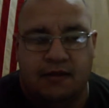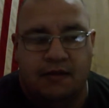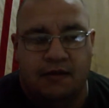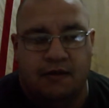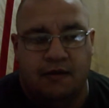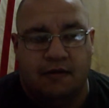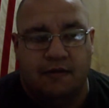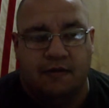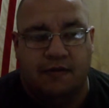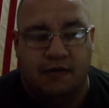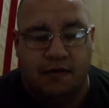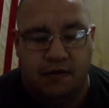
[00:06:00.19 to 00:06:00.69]

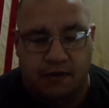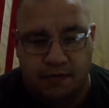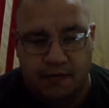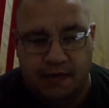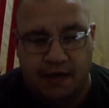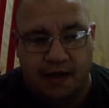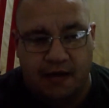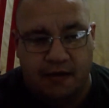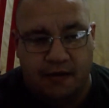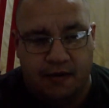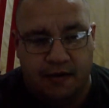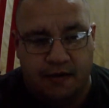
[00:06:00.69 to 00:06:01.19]
or if we lose
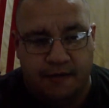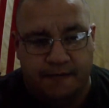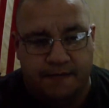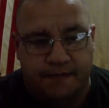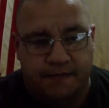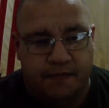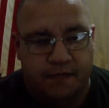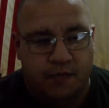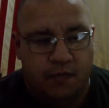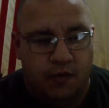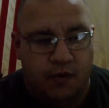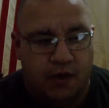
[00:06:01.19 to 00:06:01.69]
power
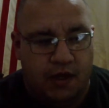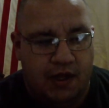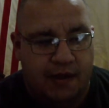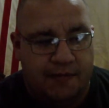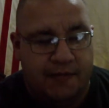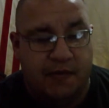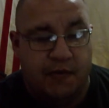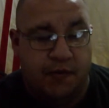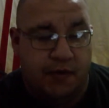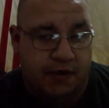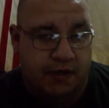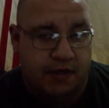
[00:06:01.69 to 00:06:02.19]
while
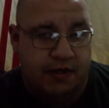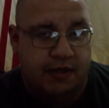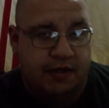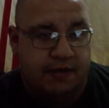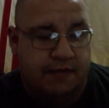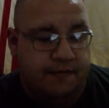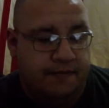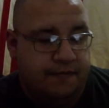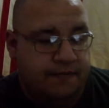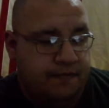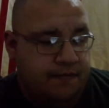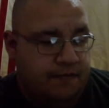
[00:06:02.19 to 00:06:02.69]
I'm working,
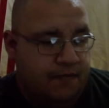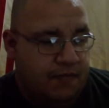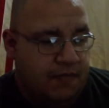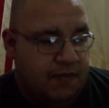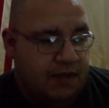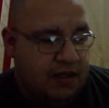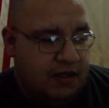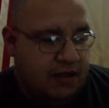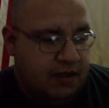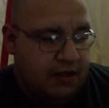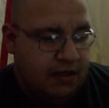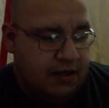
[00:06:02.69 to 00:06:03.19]

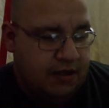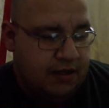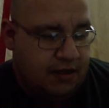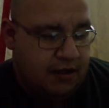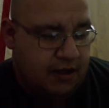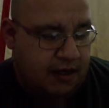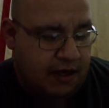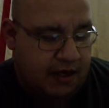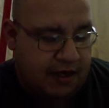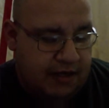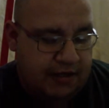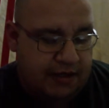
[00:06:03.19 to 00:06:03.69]

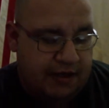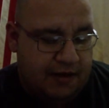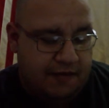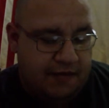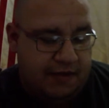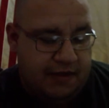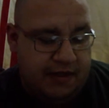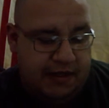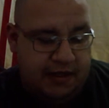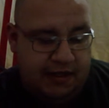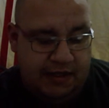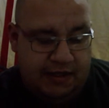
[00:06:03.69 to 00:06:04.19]
I
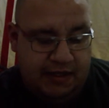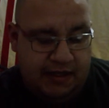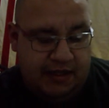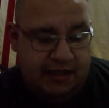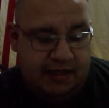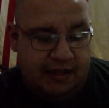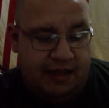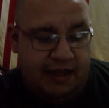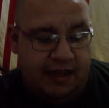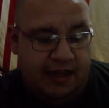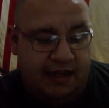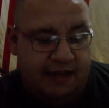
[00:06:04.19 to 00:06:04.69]
definitely
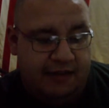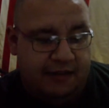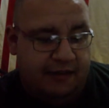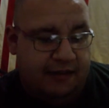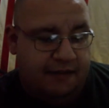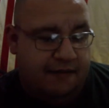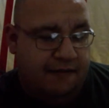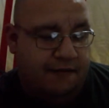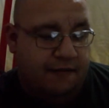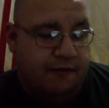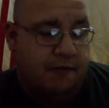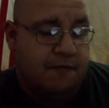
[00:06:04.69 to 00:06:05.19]
need light
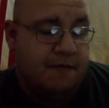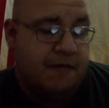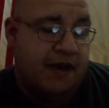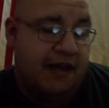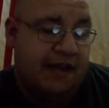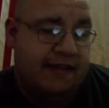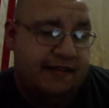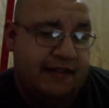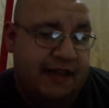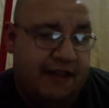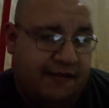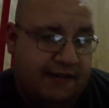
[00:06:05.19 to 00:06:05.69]
for my
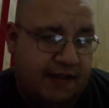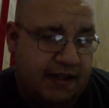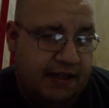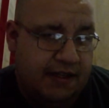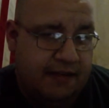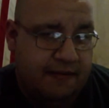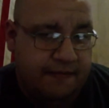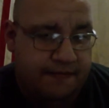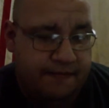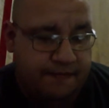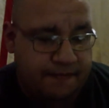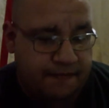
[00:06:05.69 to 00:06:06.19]
safety
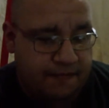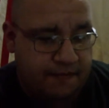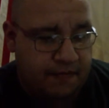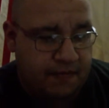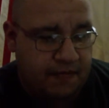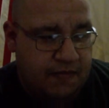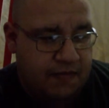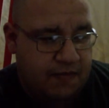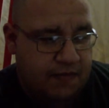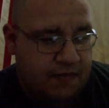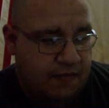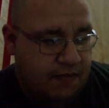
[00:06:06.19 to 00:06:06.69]

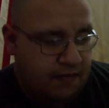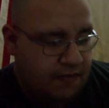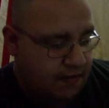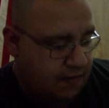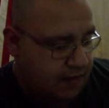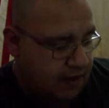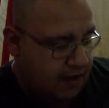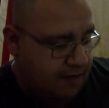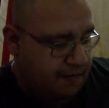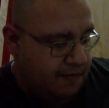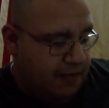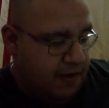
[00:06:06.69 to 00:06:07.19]

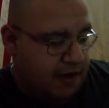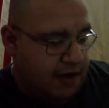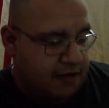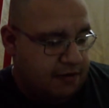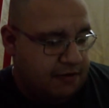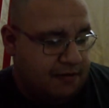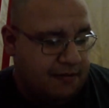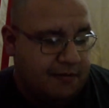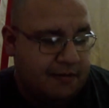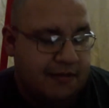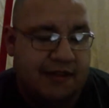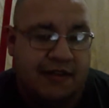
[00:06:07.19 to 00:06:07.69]
and
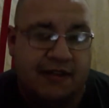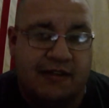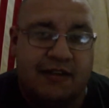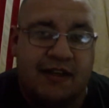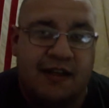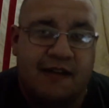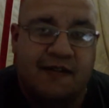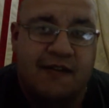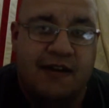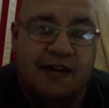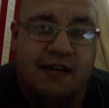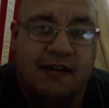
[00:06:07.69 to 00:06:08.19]
possibly
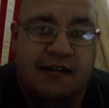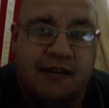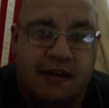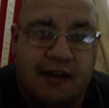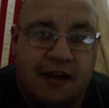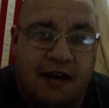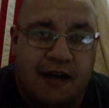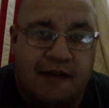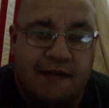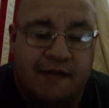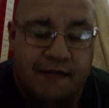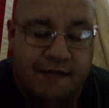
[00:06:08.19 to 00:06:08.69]
safety
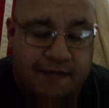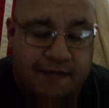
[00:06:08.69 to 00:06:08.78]
of